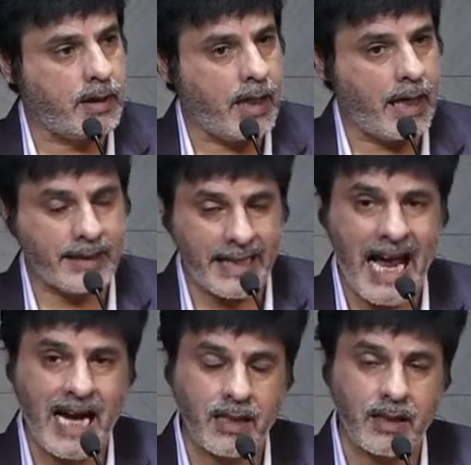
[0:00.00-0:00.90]
And
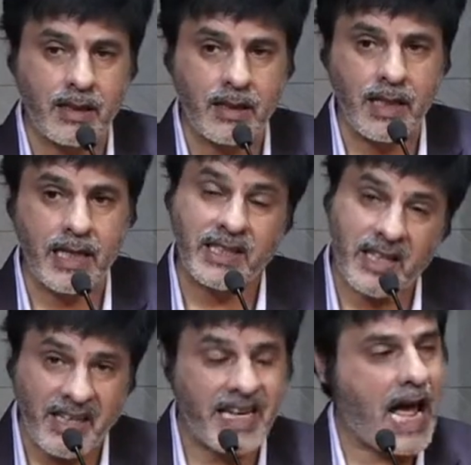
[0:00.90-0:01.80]
that is the
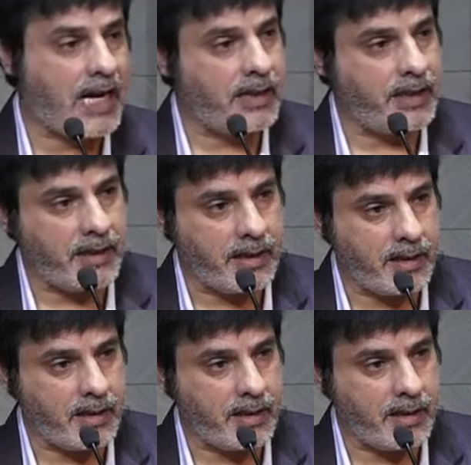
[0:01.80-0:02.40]
reality.